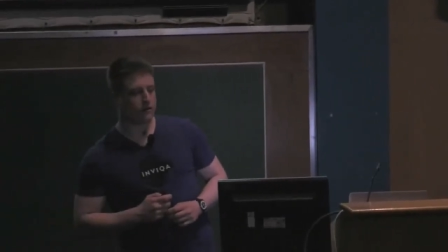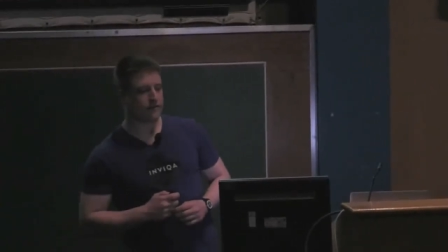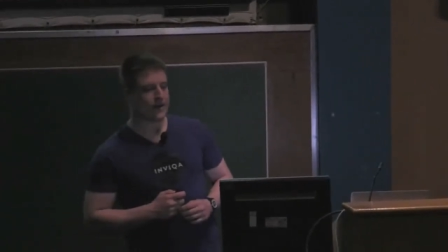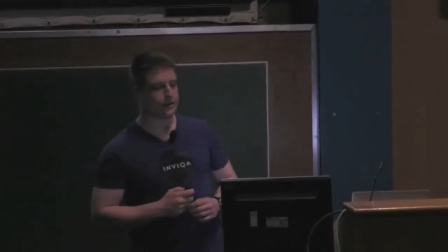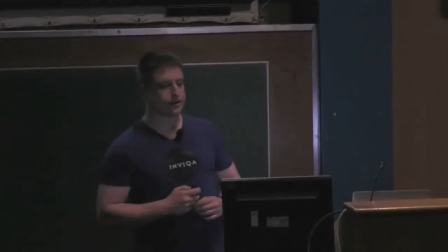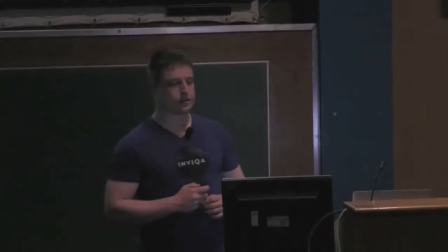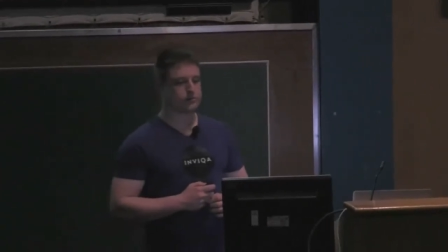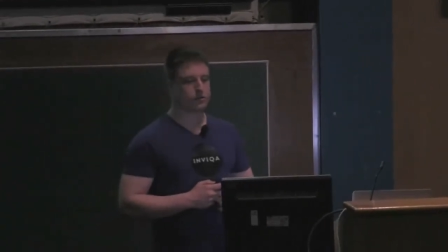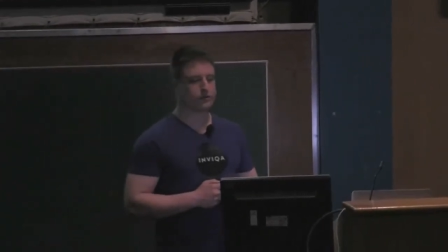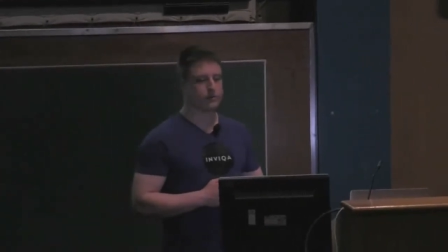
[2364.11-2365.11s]
fetch,
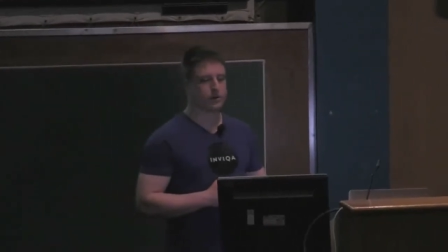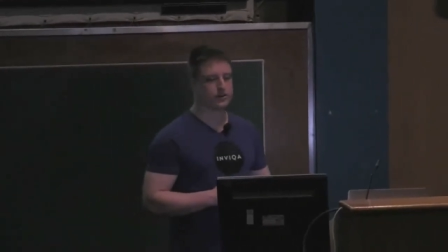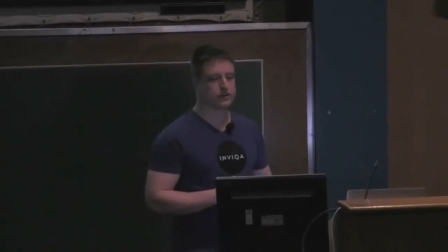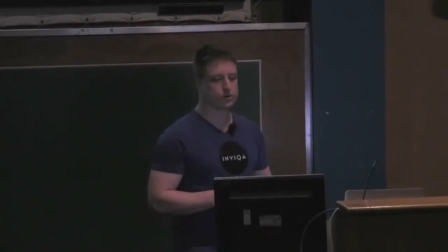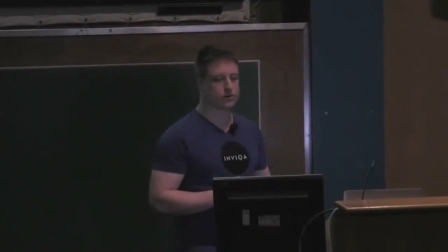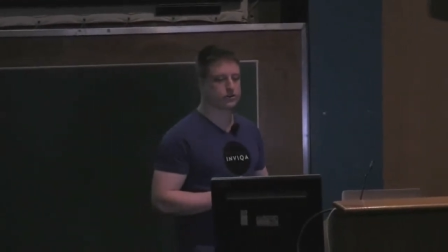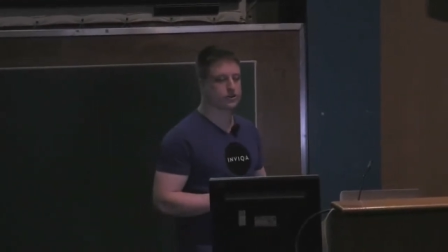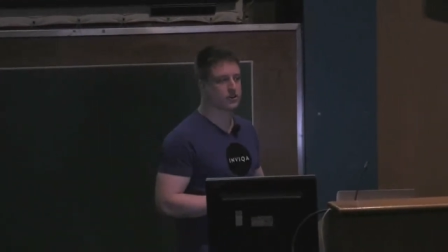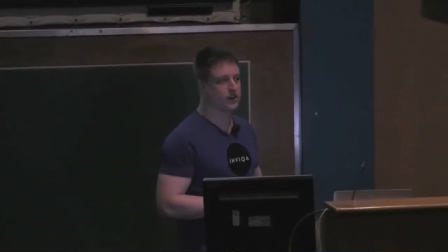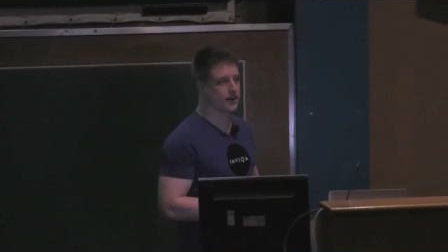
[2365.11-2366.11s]
move the master
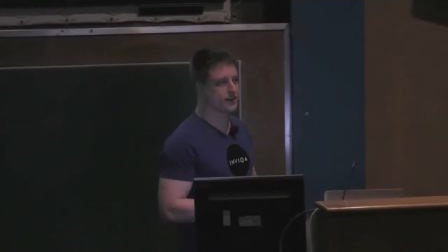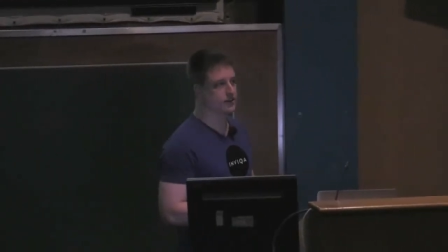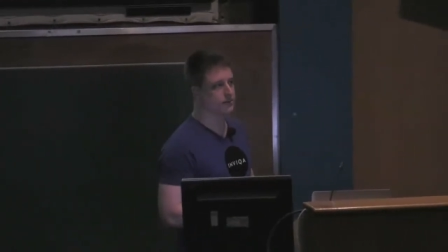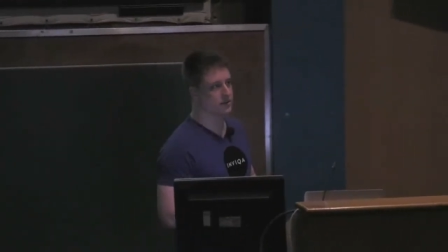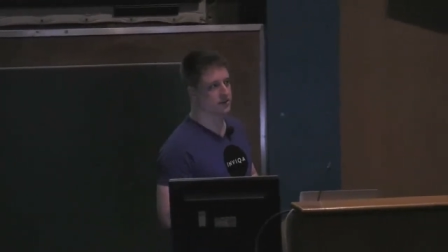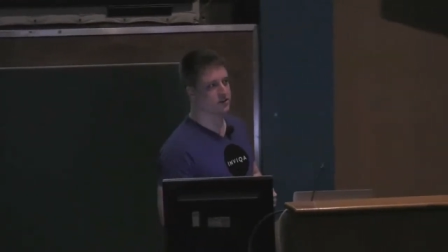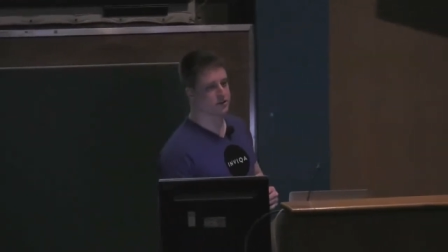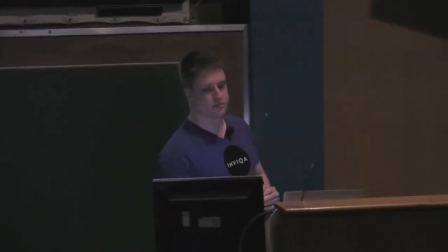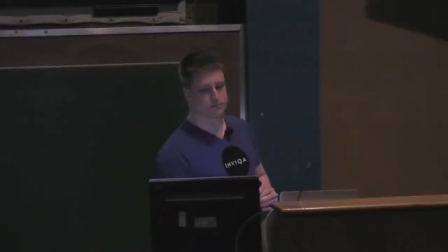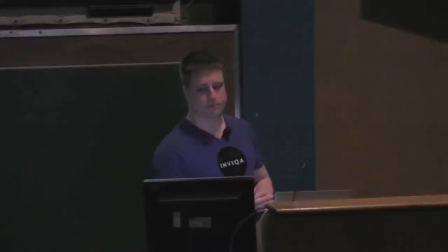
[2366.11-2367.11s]
branch to the latest
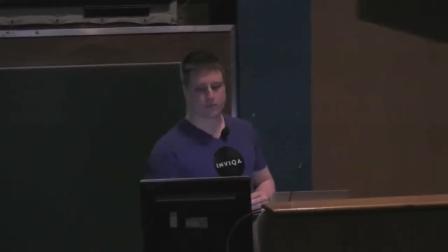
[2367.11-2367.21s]
position,